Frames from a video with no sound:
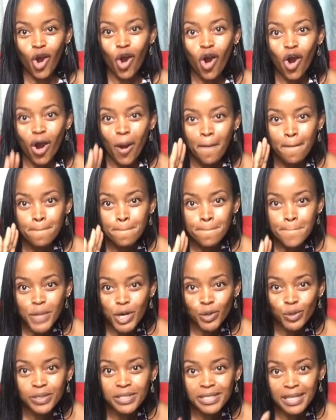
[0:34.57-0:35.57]
are
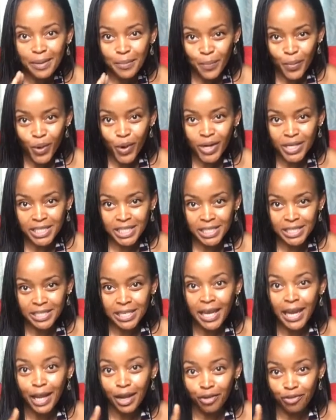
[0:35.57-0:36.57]
most important
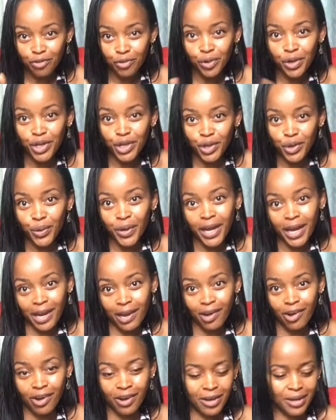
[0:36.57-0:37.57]
in growing your hair.